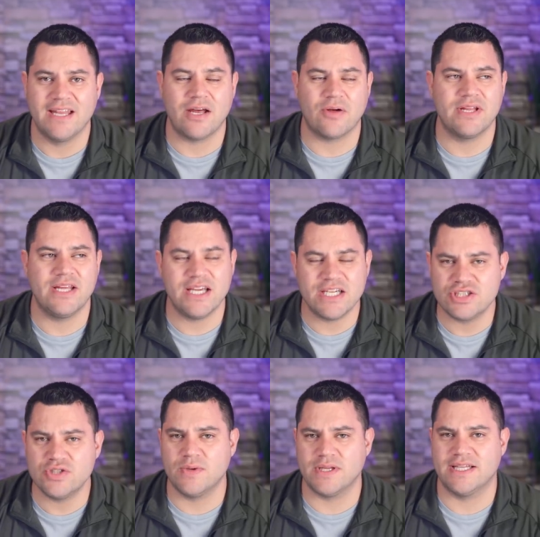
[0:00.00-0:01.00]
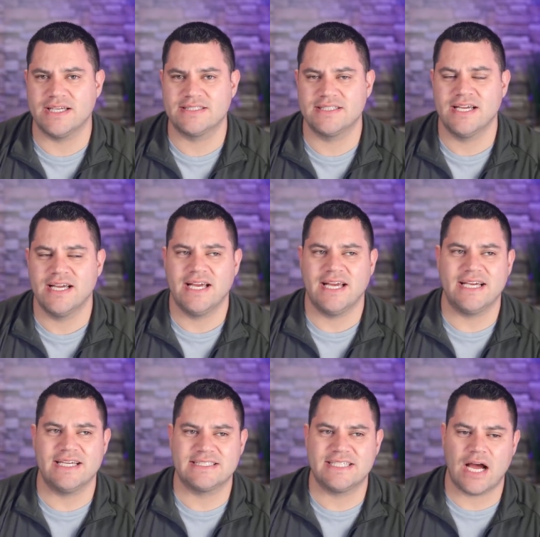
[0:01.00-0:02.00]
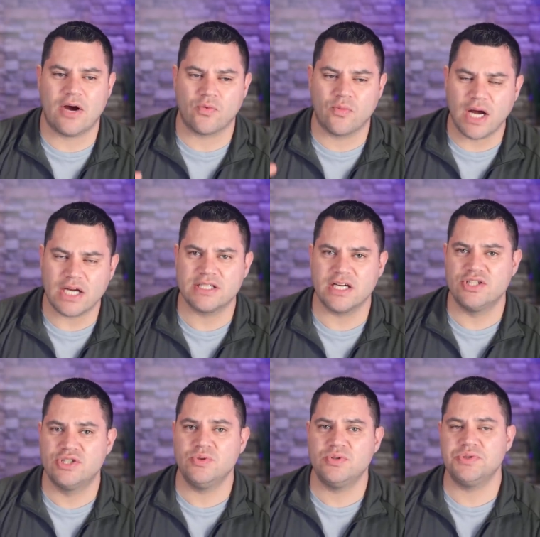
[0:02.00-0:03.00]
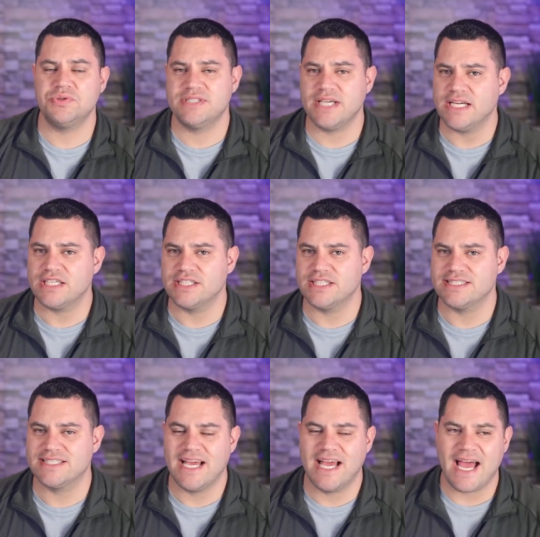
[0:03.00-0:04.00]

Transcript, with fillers: Now, the issue with this is that Russia, due to sanctions,